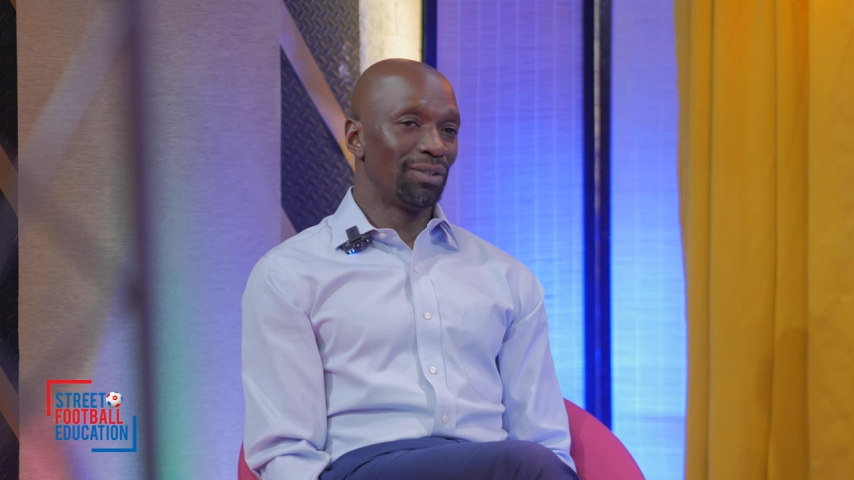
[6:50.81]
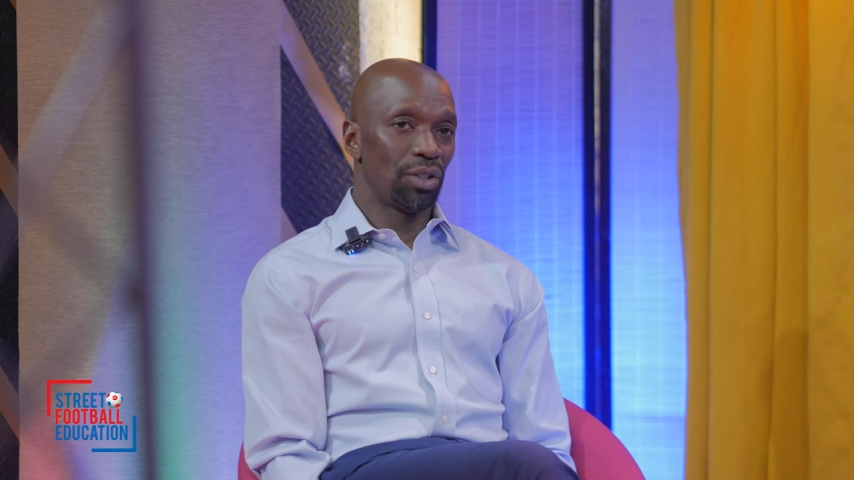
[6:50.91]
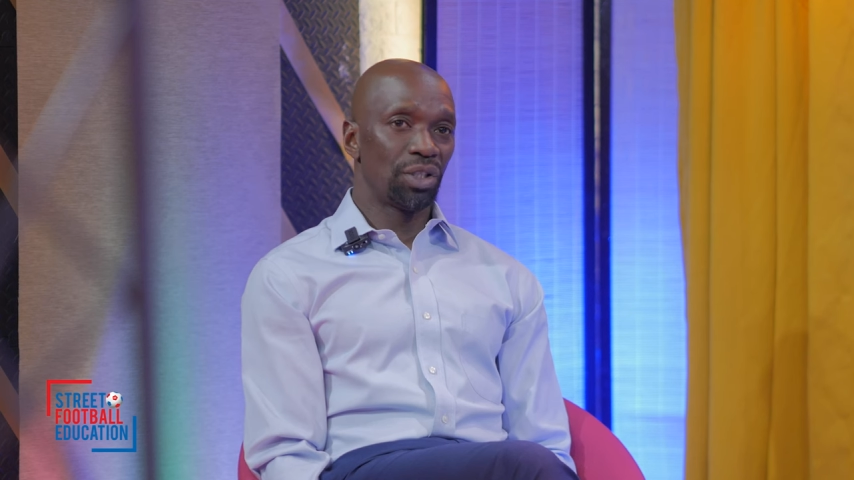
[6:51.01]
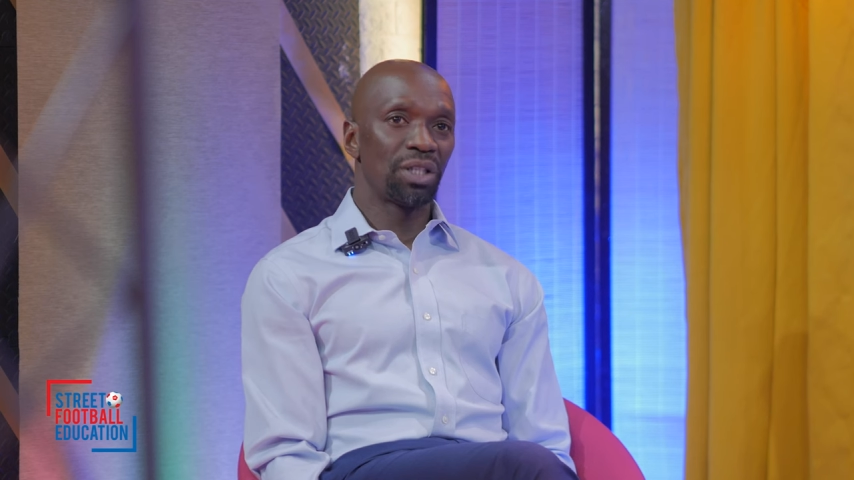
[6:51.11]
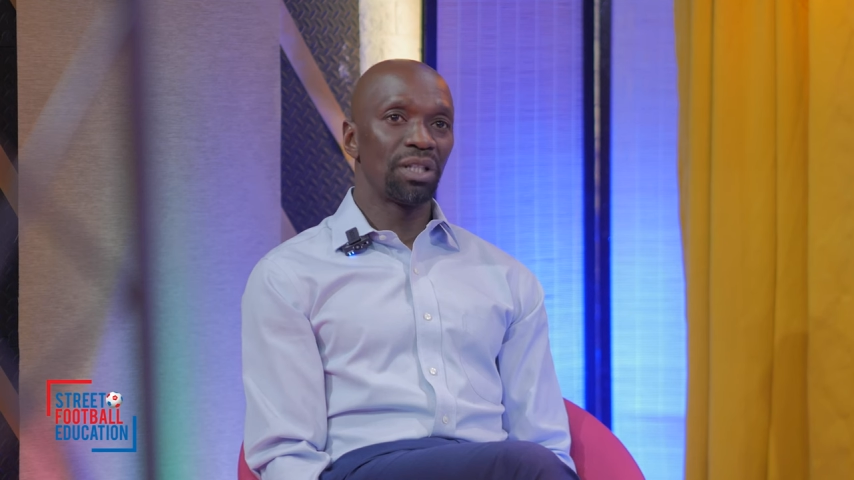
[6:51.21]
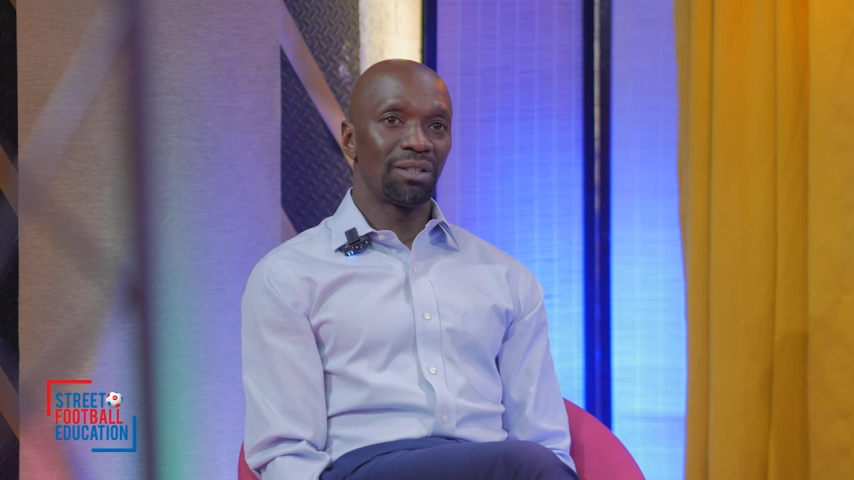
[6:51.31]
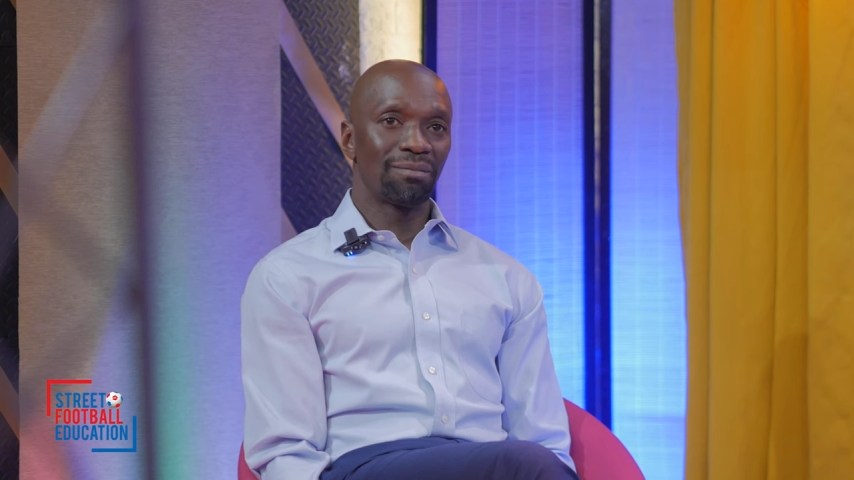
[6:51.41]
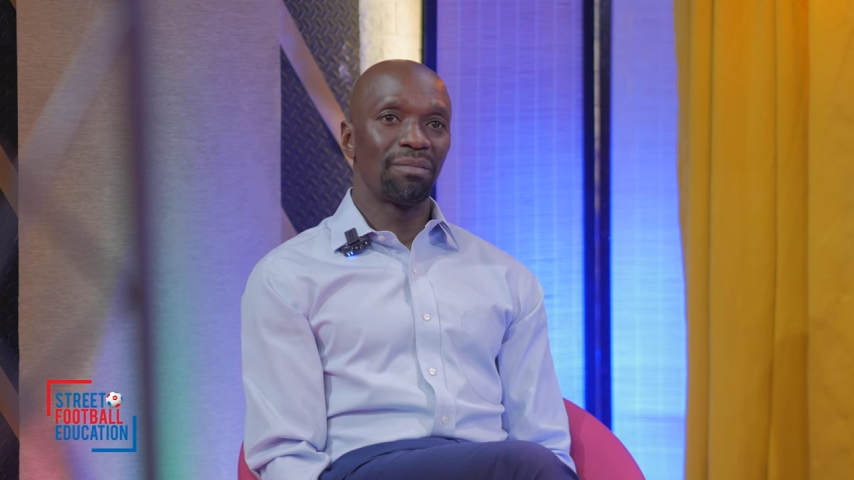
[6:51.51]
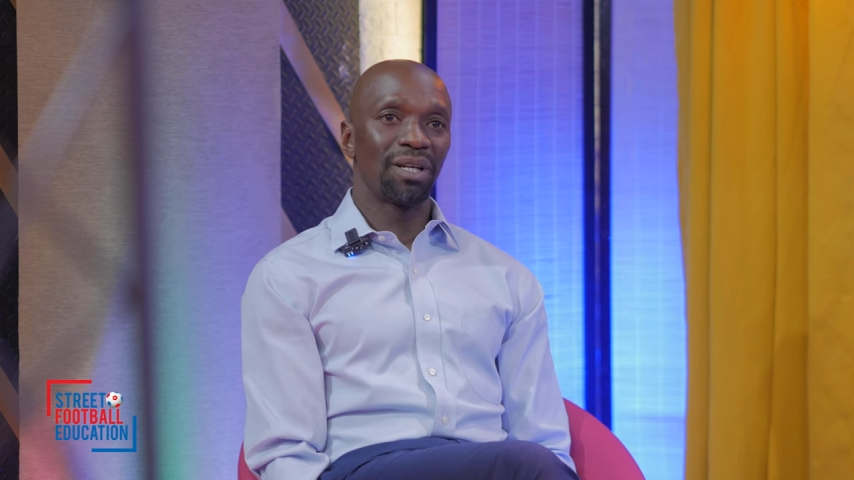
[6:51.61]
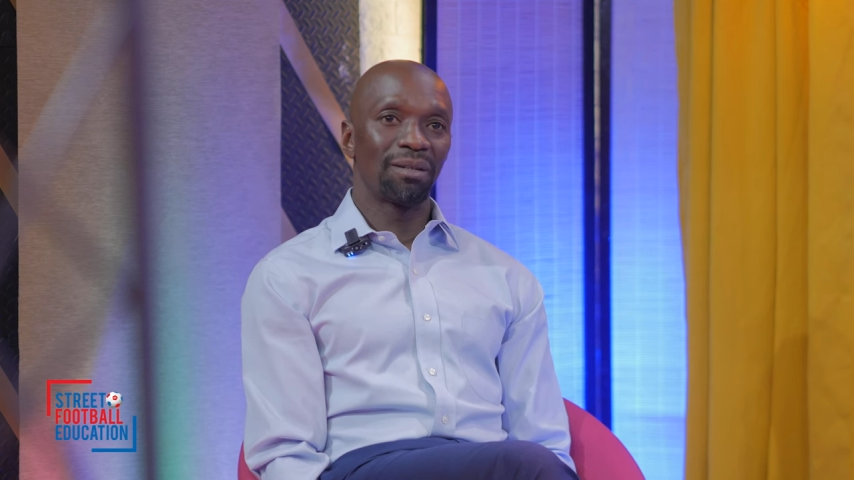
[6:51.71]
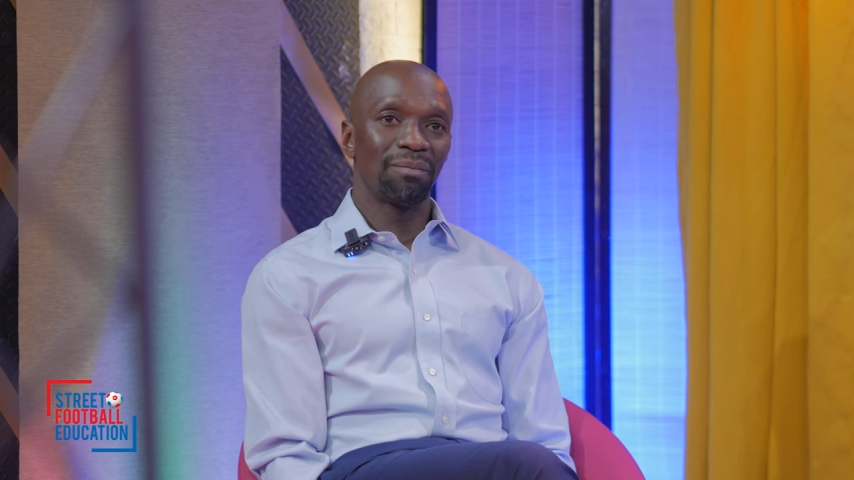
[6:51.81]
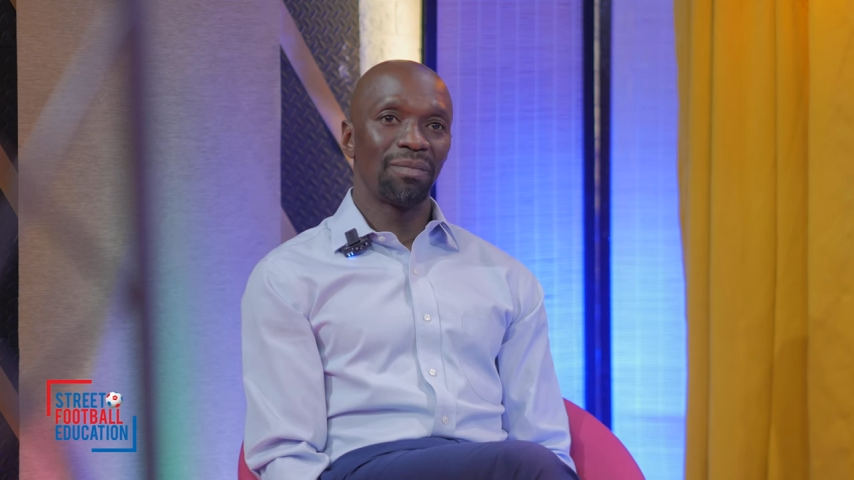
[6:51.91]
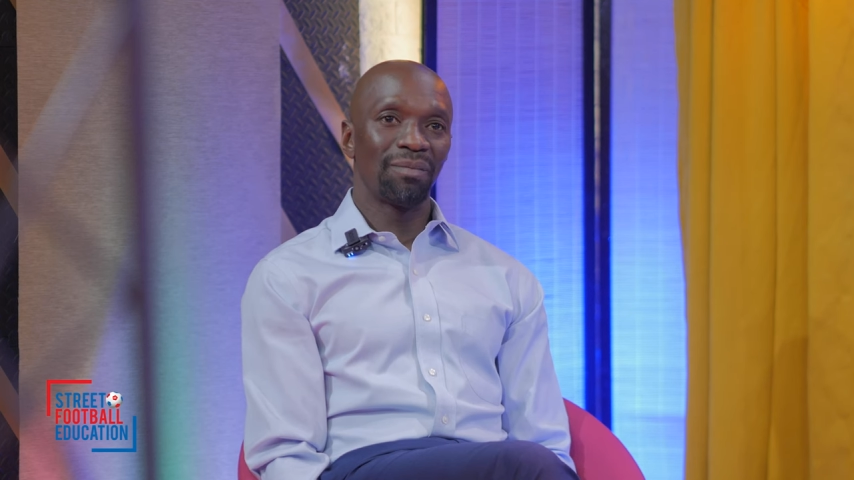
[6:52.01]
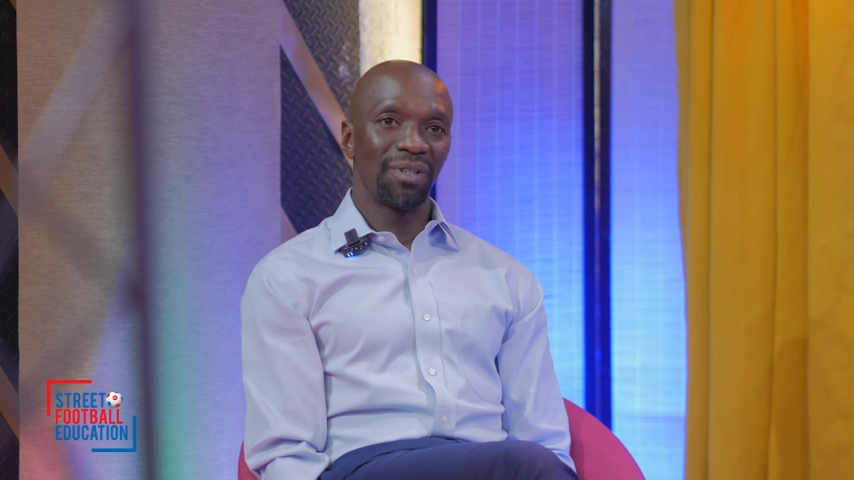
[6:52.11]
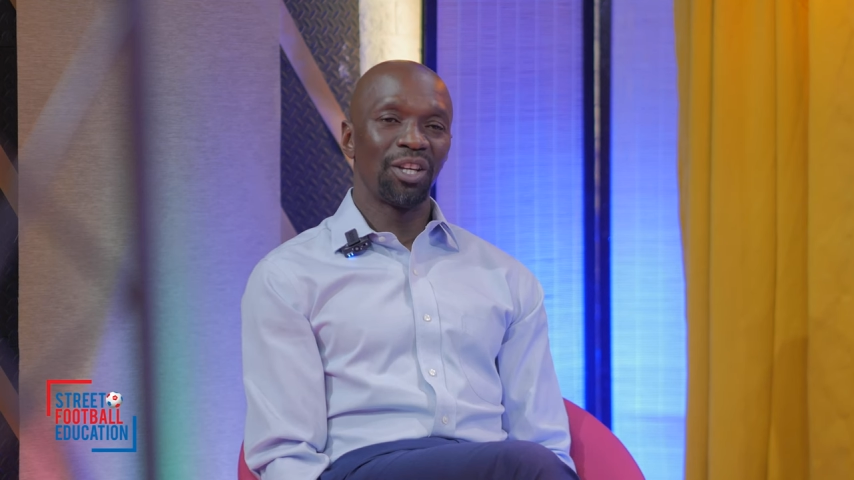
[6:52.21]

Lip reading: This is making